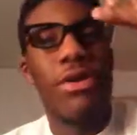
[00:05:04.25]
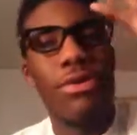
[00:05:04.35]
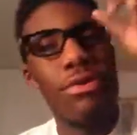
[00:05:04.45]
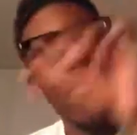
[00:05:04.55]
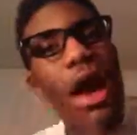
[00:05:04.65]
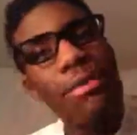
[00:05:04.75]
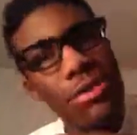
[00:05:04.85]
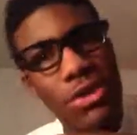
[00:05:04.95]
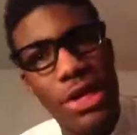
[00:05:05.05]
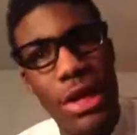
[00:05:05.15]
Subscribe
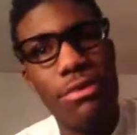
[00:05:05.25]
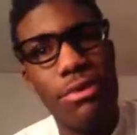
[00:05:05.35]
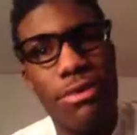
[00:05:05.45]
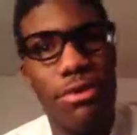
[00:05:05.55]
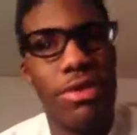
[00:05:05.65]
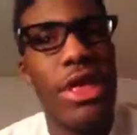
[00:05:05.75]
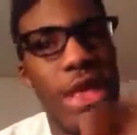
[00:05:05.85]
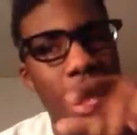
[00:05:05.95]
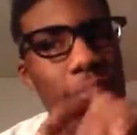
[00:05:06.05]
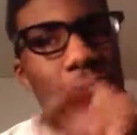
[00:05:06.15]
to the channel, of course.
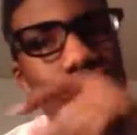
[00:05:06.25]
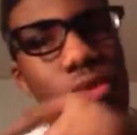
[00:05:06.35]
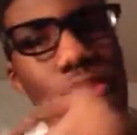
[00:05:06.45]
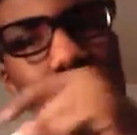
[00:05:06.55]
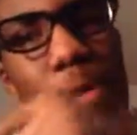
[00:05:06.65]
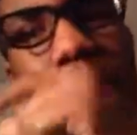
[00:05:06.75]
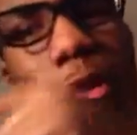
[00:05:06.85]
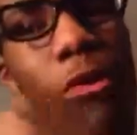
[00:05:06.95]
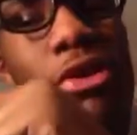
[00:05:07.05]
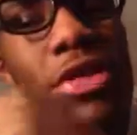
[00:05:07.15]
Hit that little
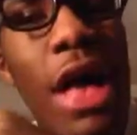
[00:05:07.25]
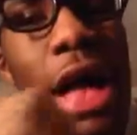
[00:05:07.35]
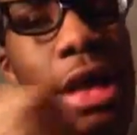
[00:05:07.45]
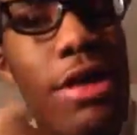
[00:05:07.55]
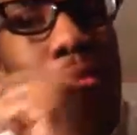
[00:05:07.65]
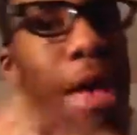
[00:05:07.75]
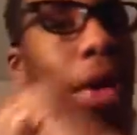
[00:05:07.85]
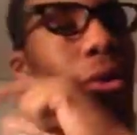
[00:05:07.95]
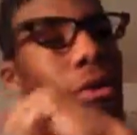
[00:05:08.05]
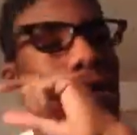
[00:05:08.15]
bell on the side. Hit the
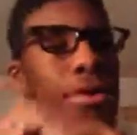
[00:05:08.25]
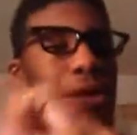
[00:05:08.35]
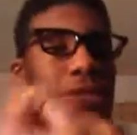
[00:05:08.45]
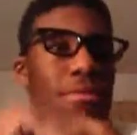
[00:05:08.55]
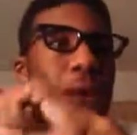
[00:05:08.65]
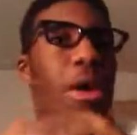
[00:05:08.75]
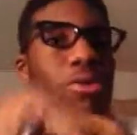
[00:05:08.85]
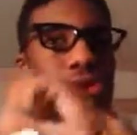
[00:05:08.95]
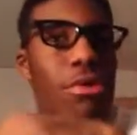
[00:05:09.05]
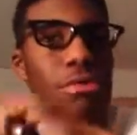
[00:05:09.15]
bell. The bell,
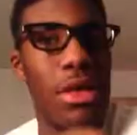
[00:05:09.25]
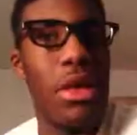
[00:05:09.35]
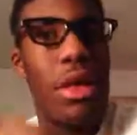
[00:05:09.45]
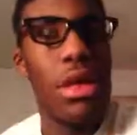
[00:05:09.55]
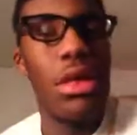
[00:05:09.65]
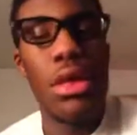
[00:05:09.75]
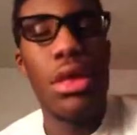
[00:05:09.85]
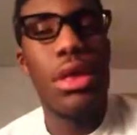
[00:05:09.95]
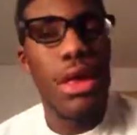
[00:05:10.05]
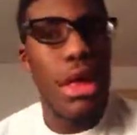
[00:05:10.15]
you know what I'm saying?
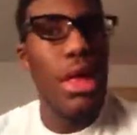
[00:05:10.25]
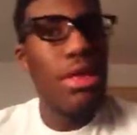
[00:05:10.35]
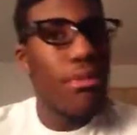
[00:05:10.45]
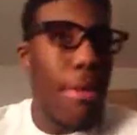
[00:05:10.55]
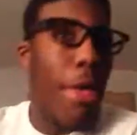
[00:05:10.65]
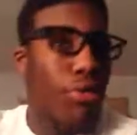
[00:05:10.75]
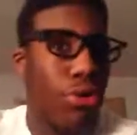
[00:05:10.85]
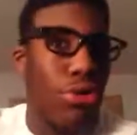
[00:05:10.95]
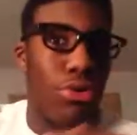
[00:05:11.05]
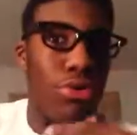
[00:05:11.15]
Hit the bell
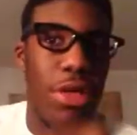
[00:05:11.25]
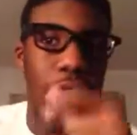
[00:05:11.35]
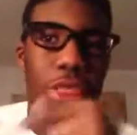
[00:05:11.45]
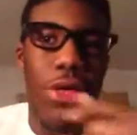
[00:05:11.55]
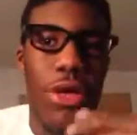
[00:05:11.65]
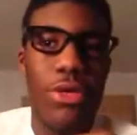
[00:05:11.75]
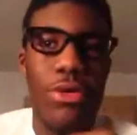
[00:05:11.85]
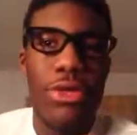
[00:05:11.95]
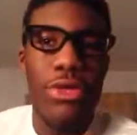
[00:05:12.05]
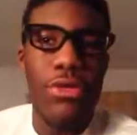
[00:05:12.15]
so you can,
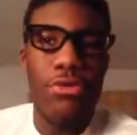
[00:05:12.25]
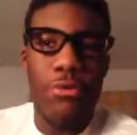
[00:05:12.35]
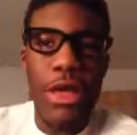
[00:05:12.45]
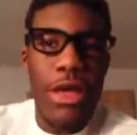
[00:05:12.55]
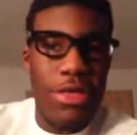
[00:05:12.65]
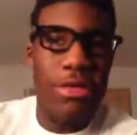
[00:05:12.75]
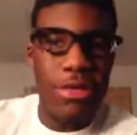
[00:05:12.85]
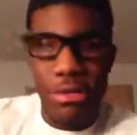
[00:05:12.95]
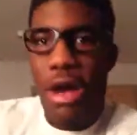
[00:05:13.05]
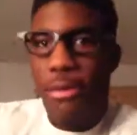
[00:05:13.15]
the little, right next to the
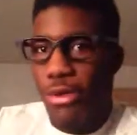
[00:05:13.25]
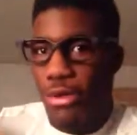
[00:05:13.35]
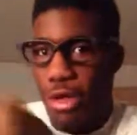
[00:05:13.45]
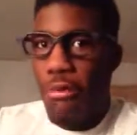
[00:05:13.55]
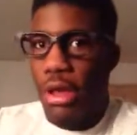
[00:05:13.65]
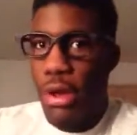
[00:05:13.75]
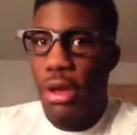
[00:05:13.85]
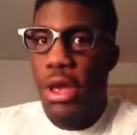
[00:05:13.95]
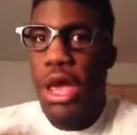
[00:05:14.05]
subscribe button. You see it right there?